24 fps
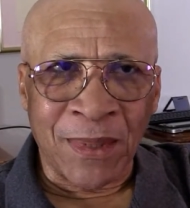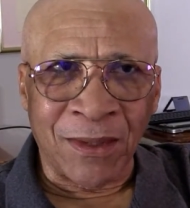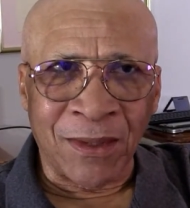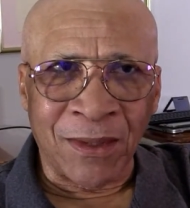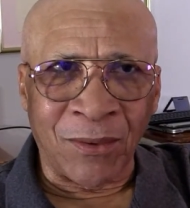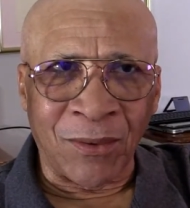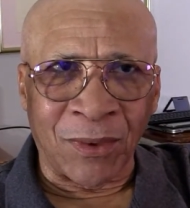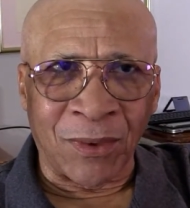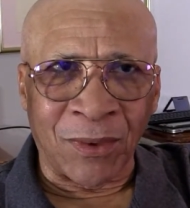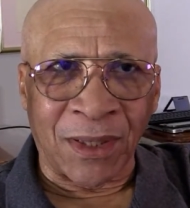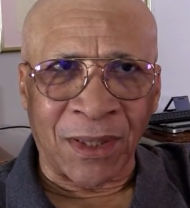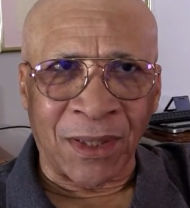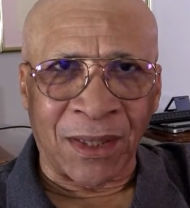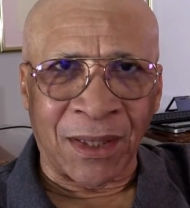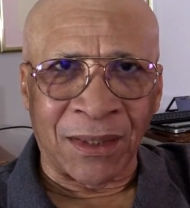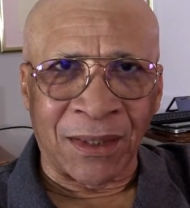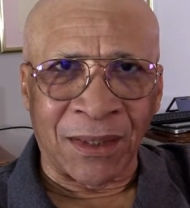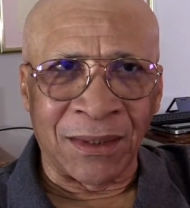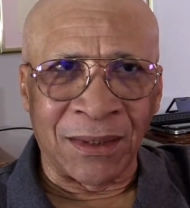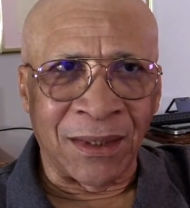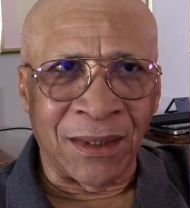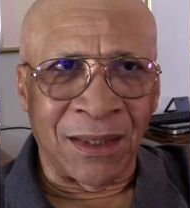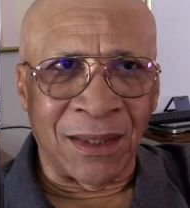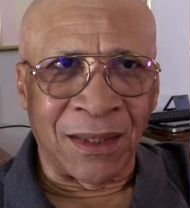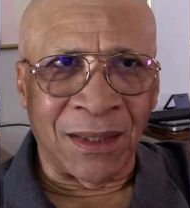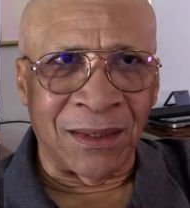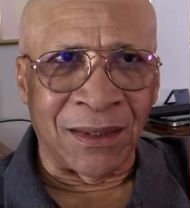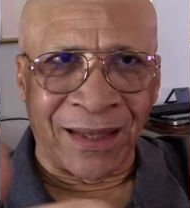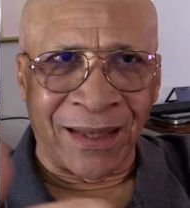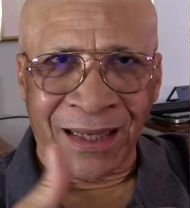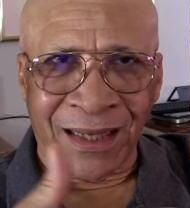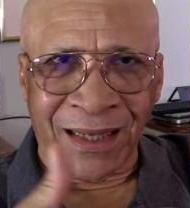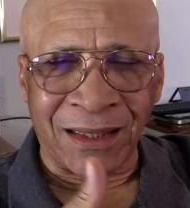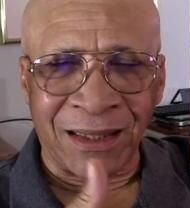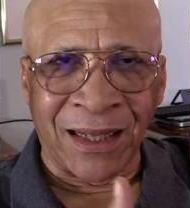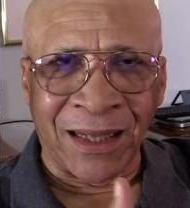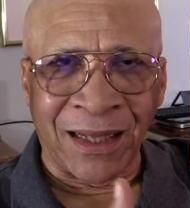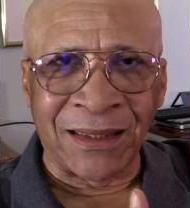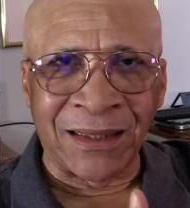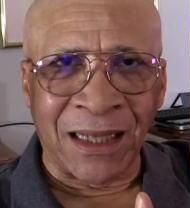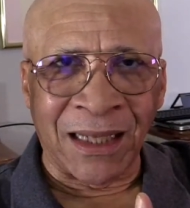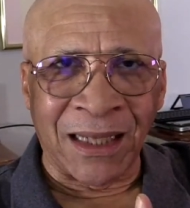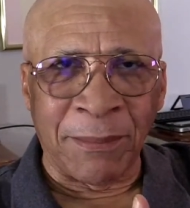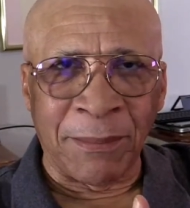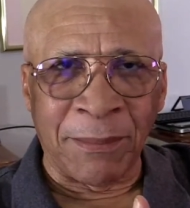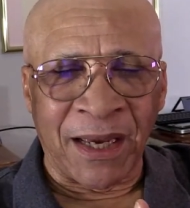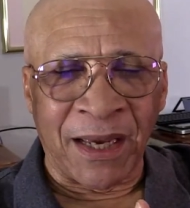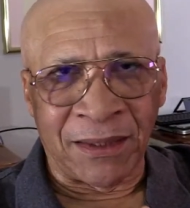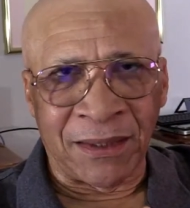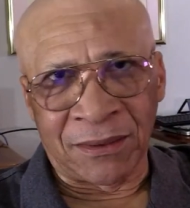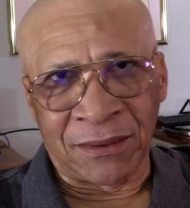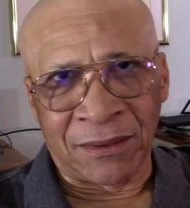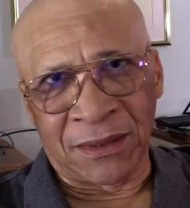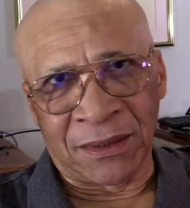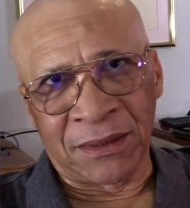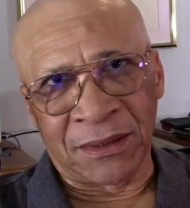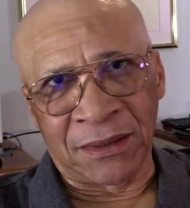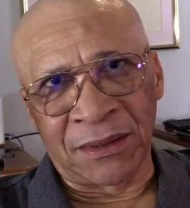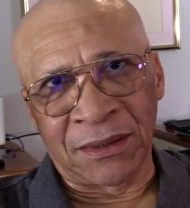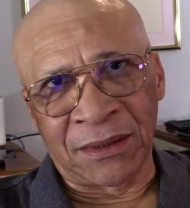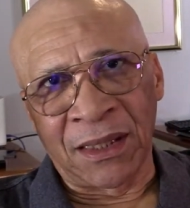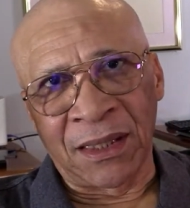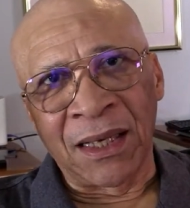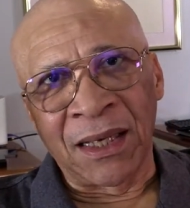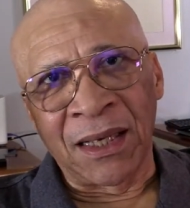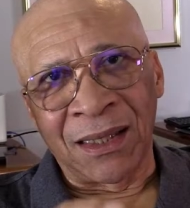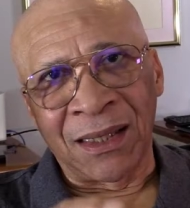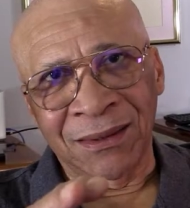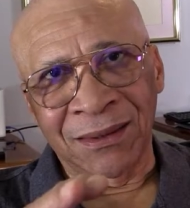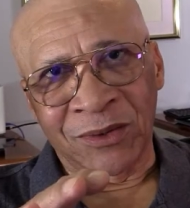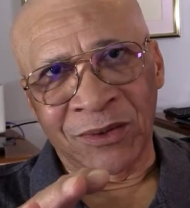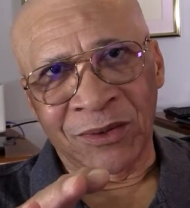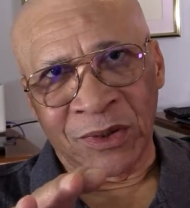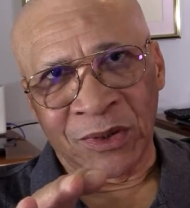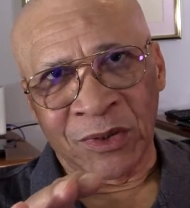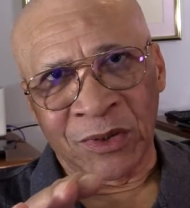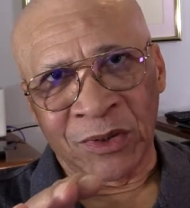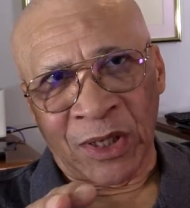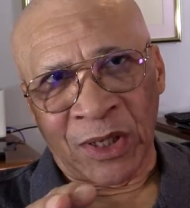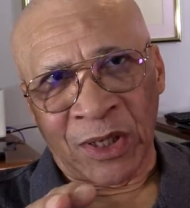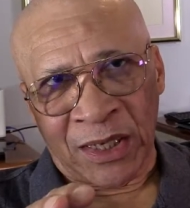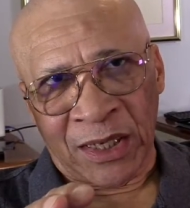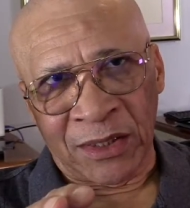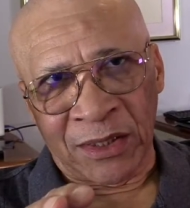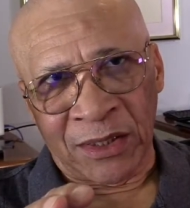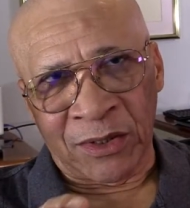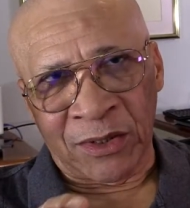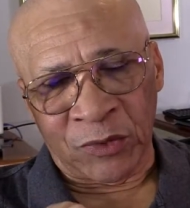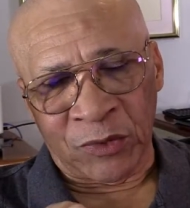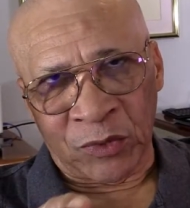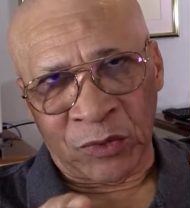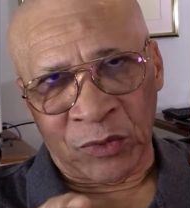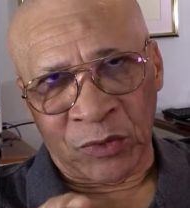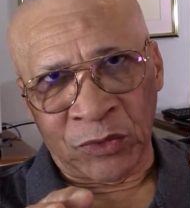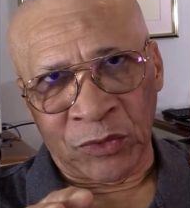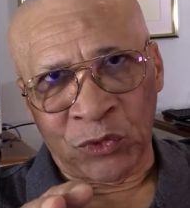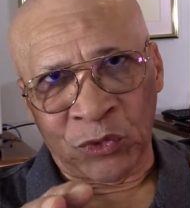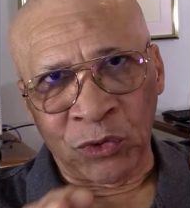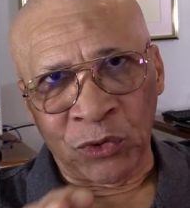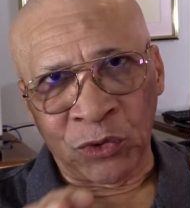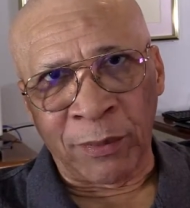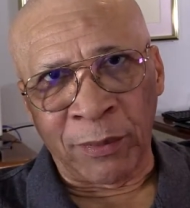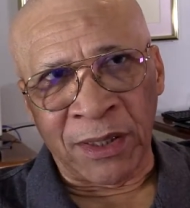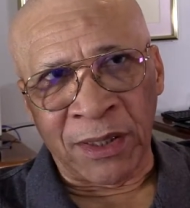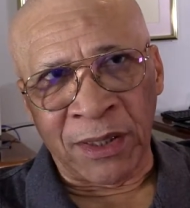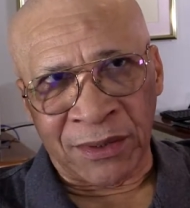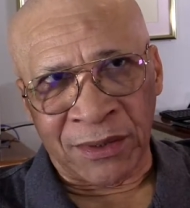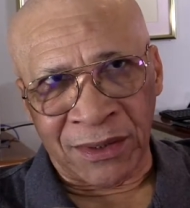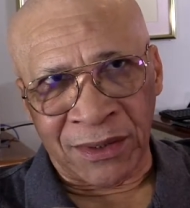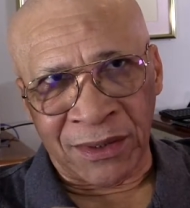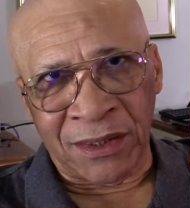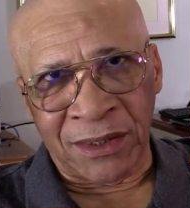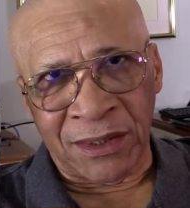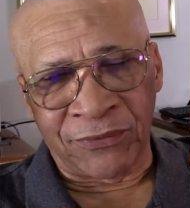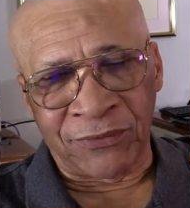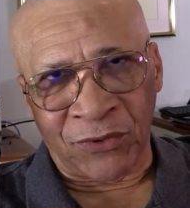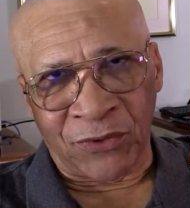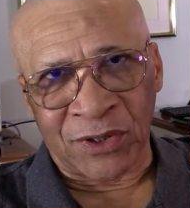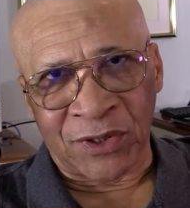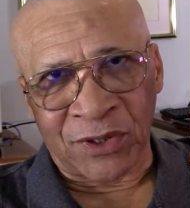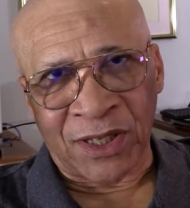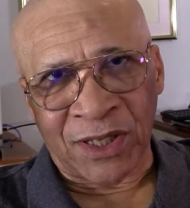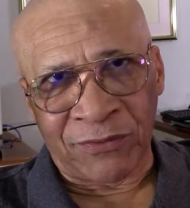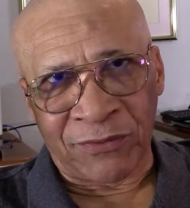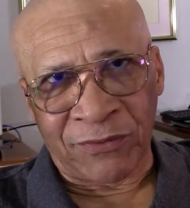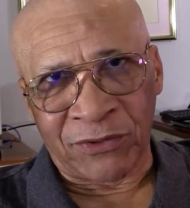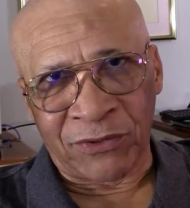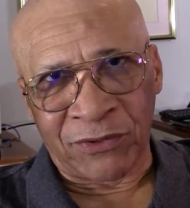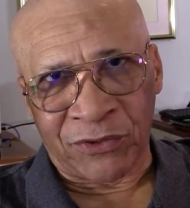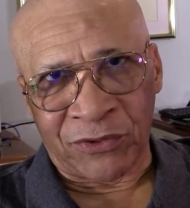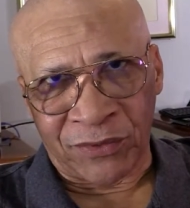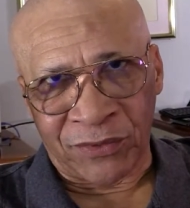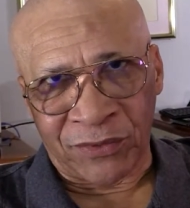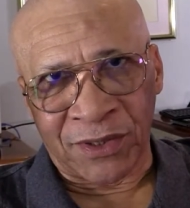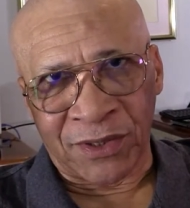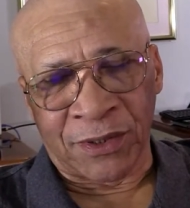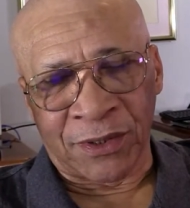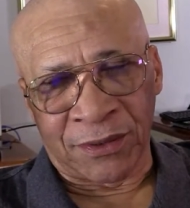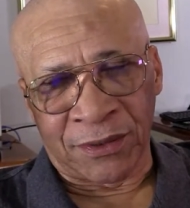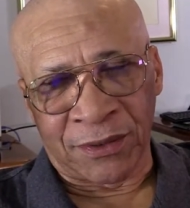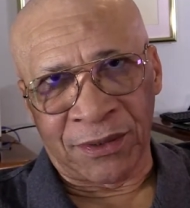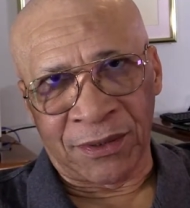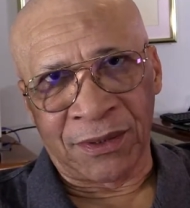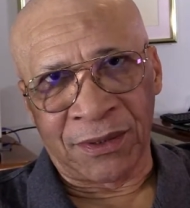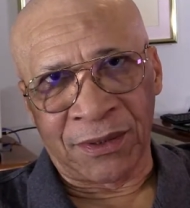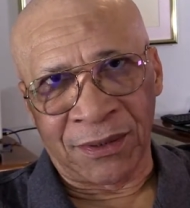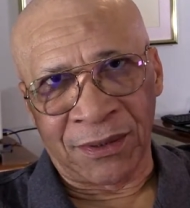Okay? Let them handle it. Schumer did it for selfish reasons.